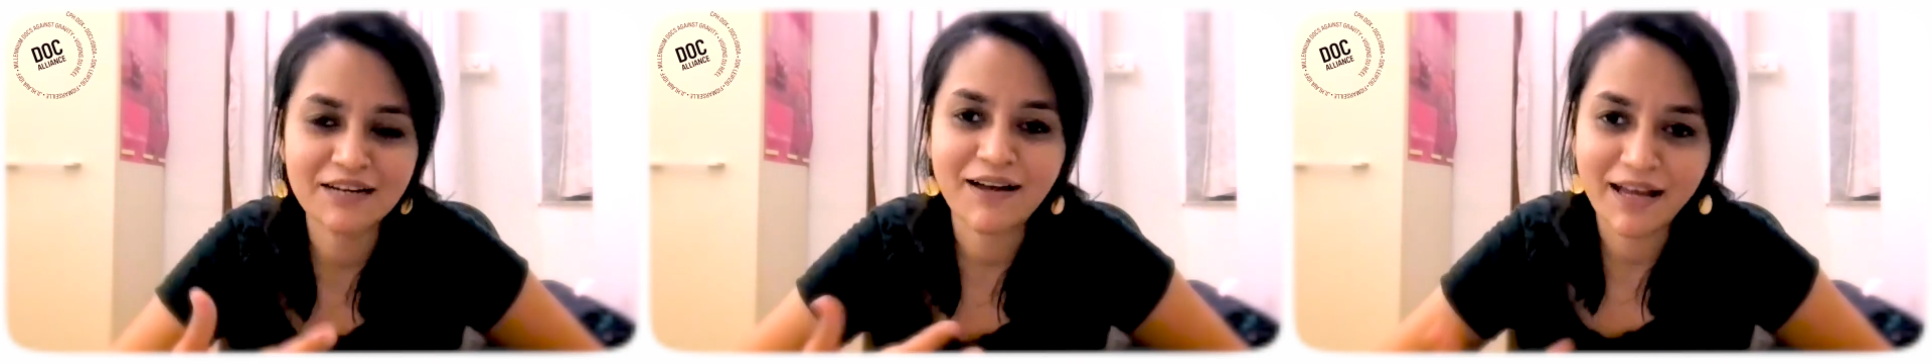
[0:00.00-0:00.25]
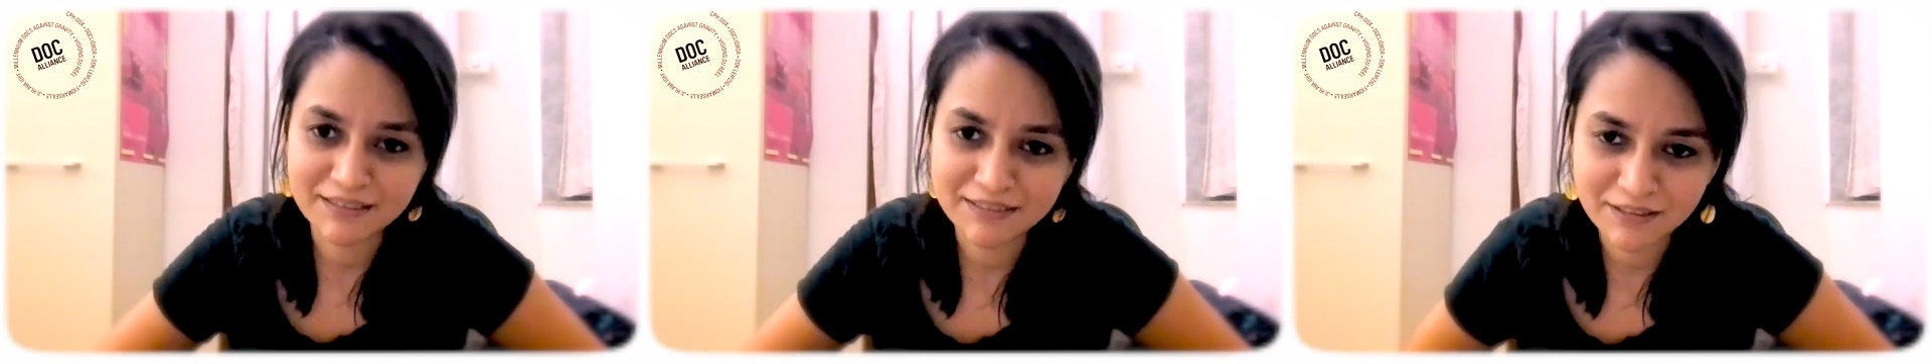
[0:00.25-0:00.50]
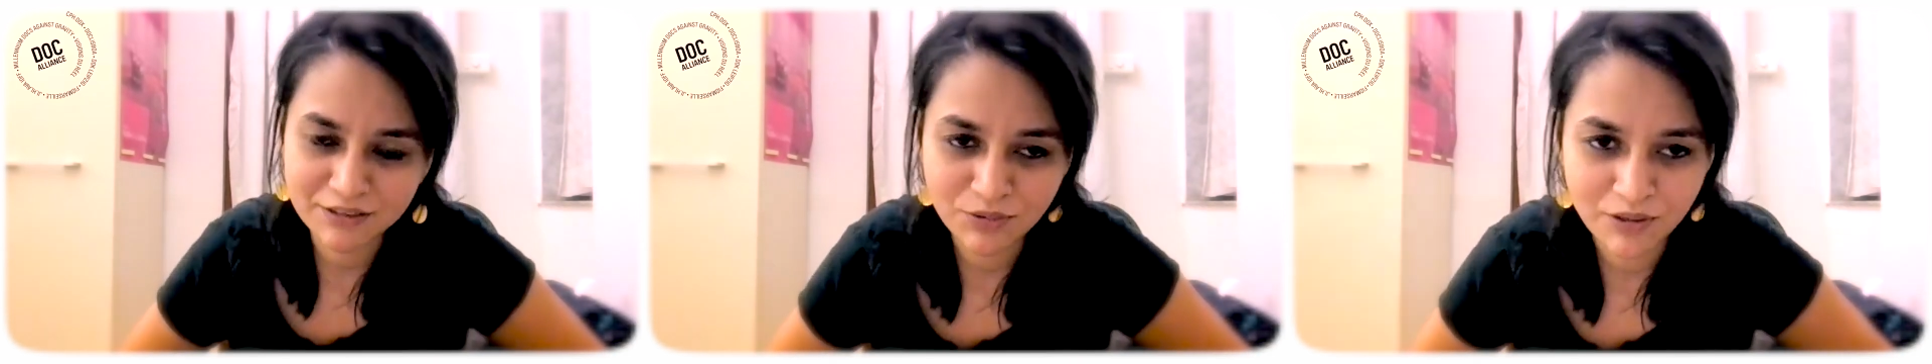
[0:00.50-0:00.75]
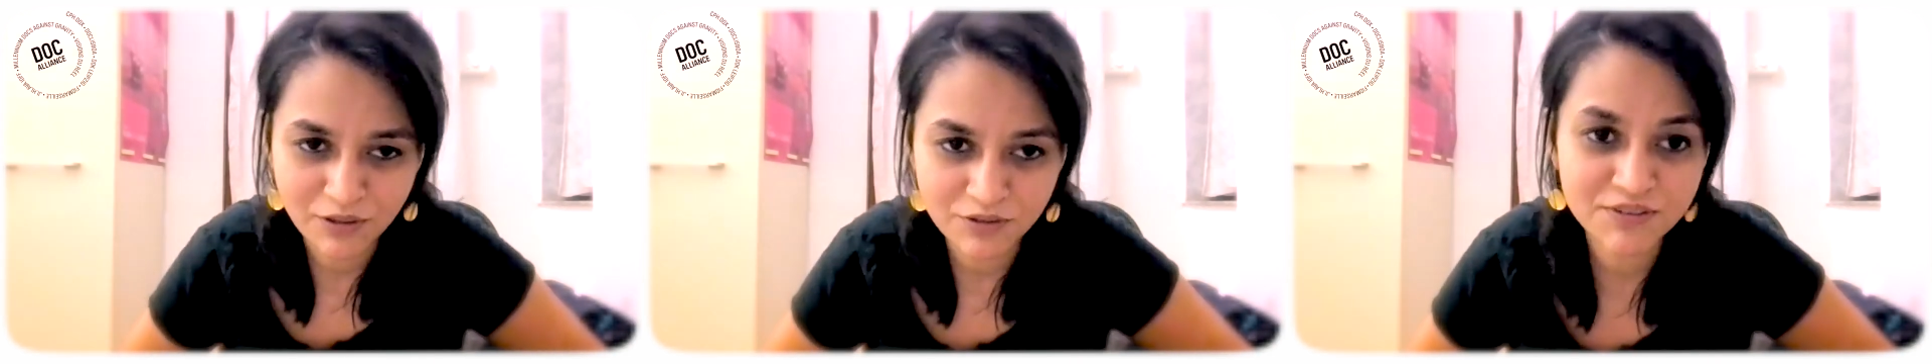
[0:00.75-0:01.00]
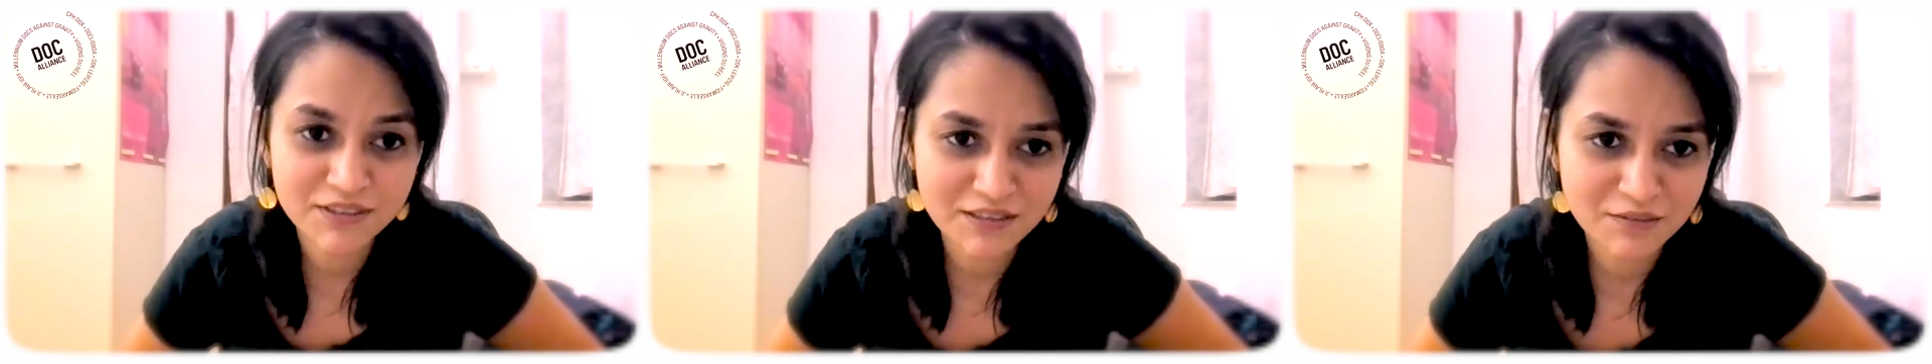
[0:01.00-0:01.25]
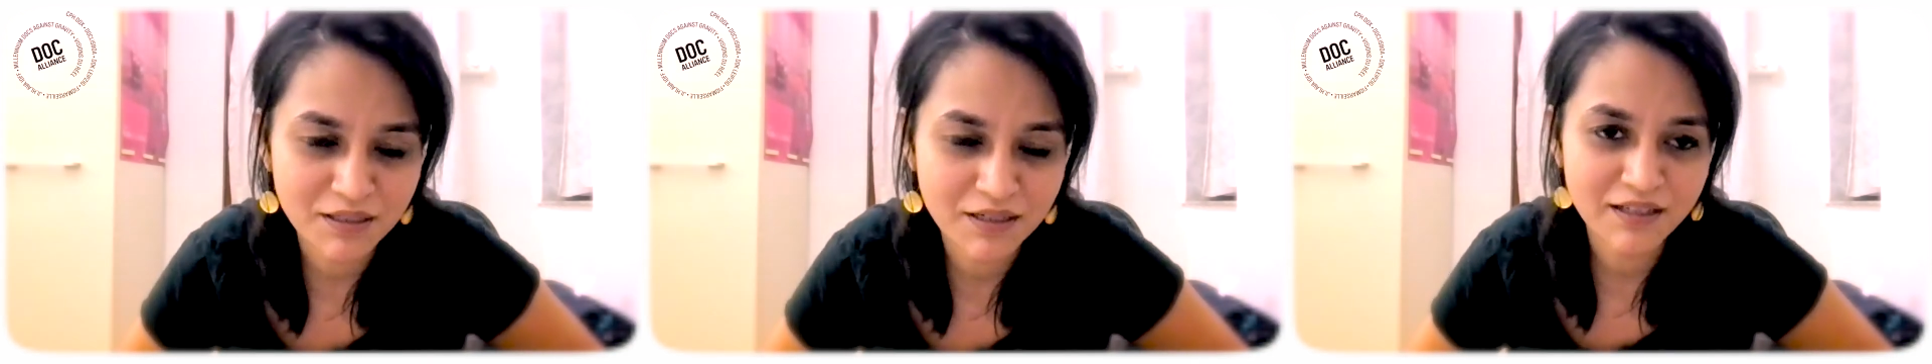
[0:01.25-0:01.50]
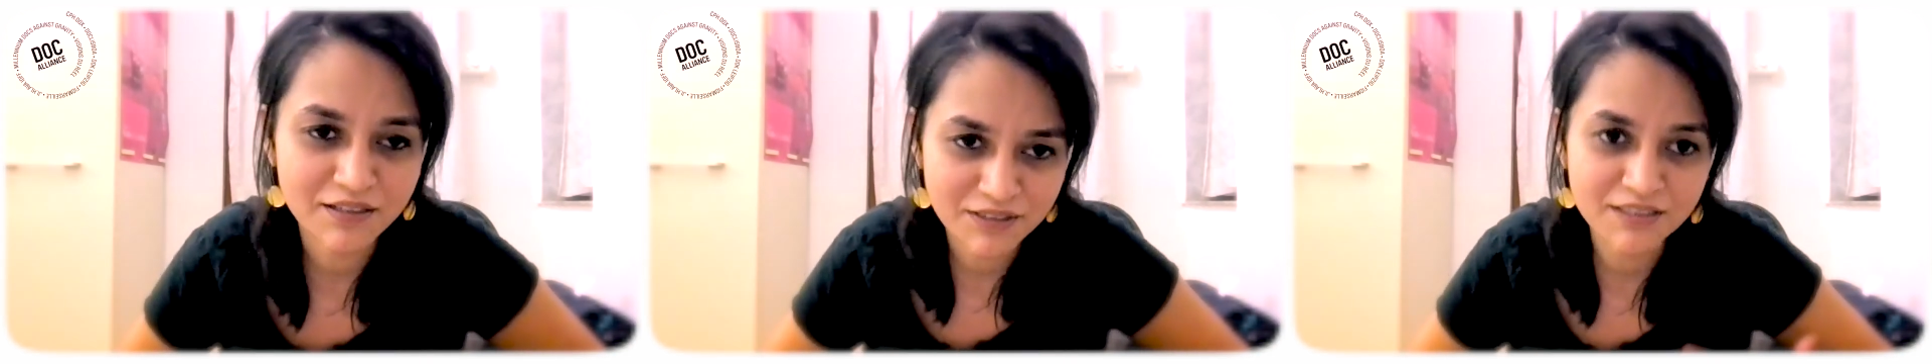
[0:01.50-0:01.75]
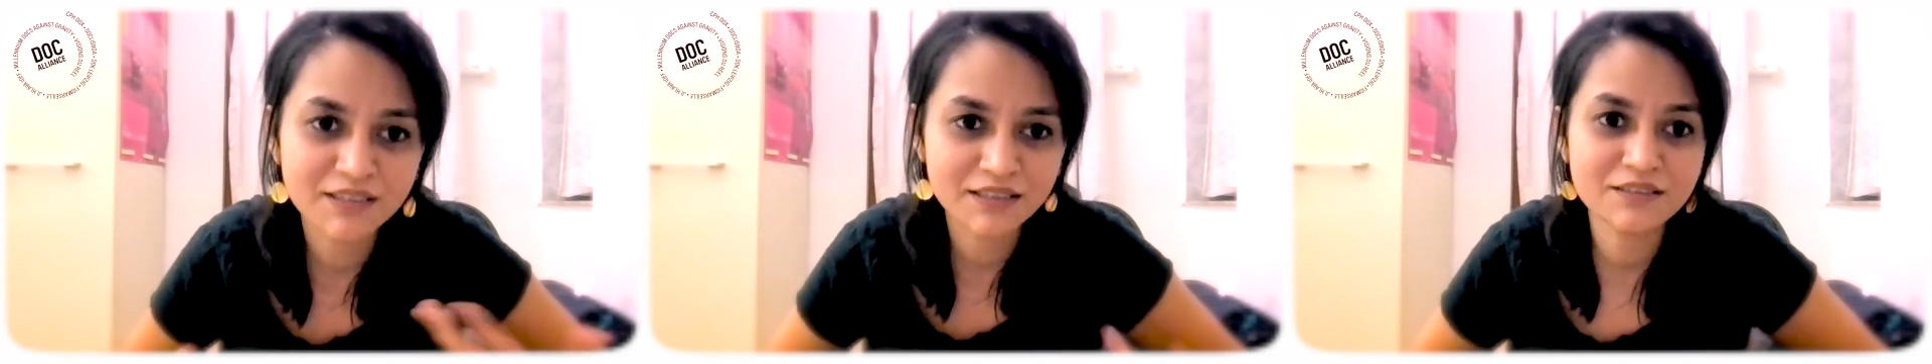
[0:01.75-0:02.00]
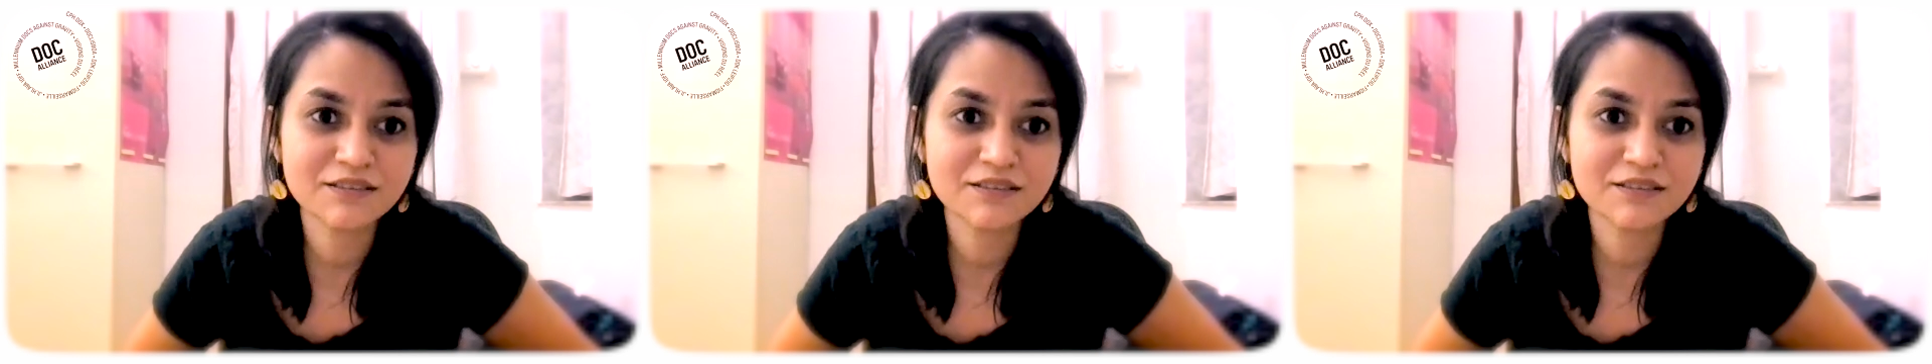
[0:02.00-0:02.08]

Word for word: access to a lot of cinema and we did